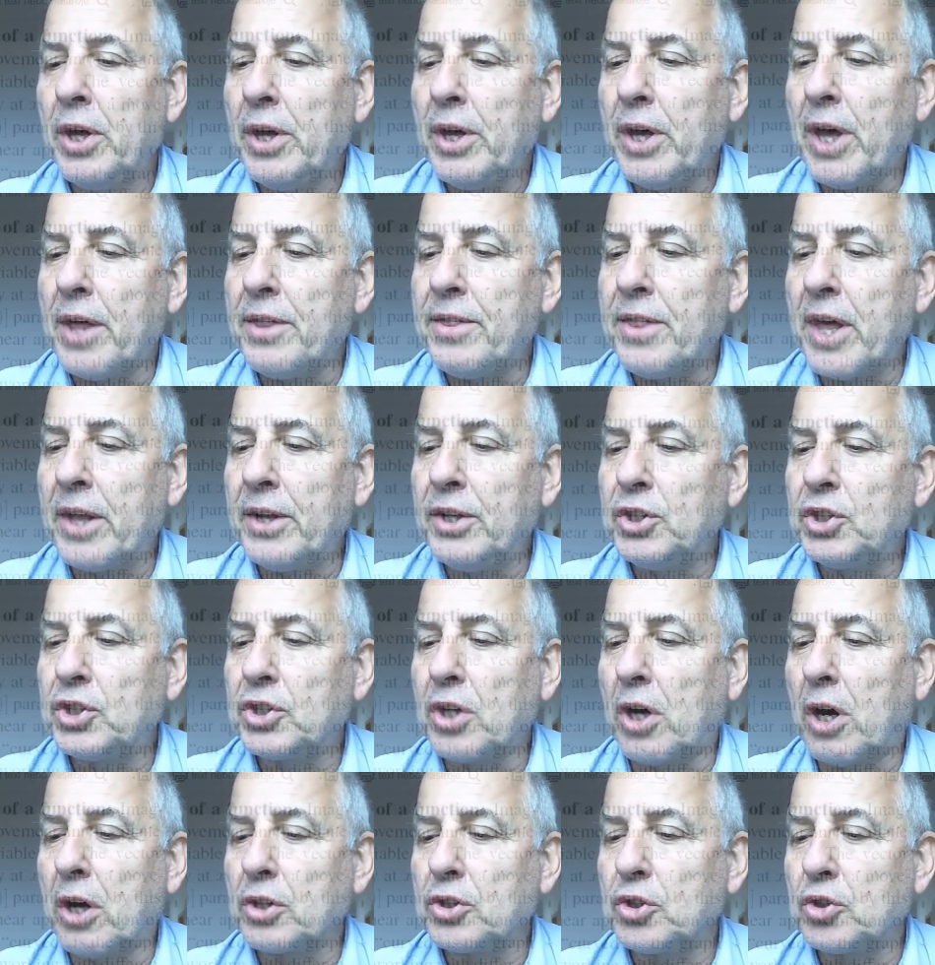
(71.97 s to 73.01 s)
And then it
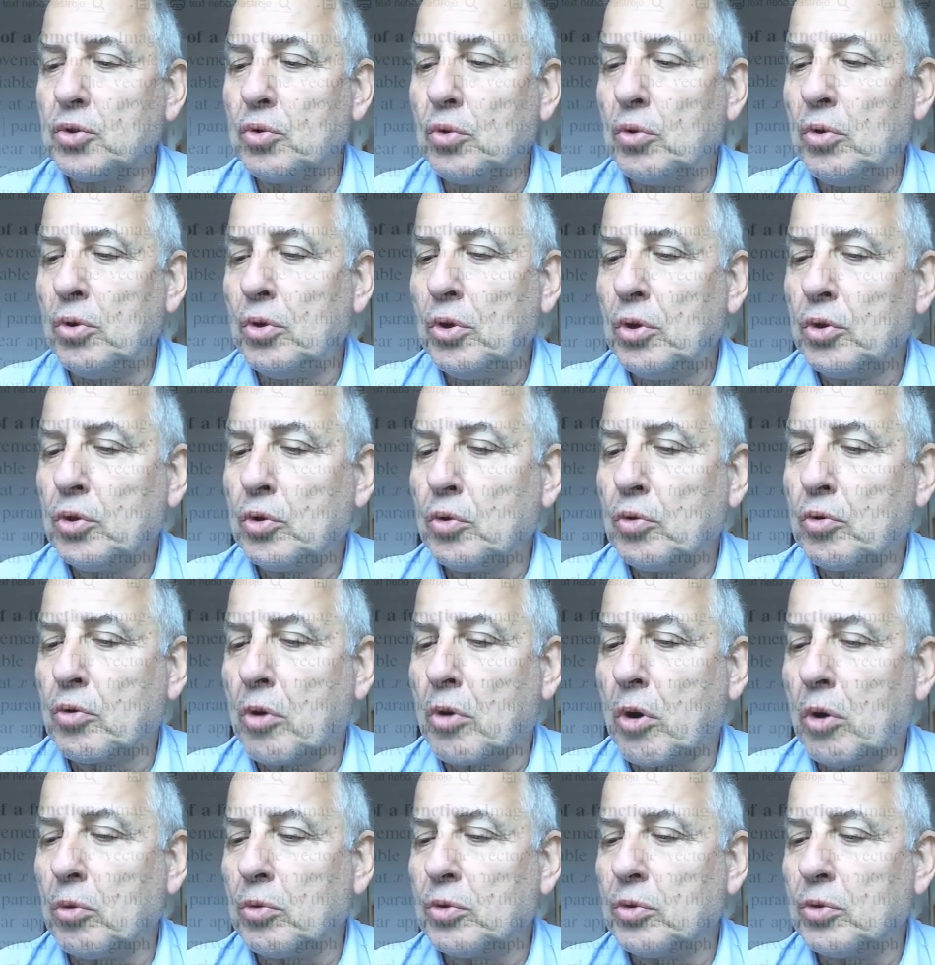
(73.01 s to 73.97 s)
starts to grow.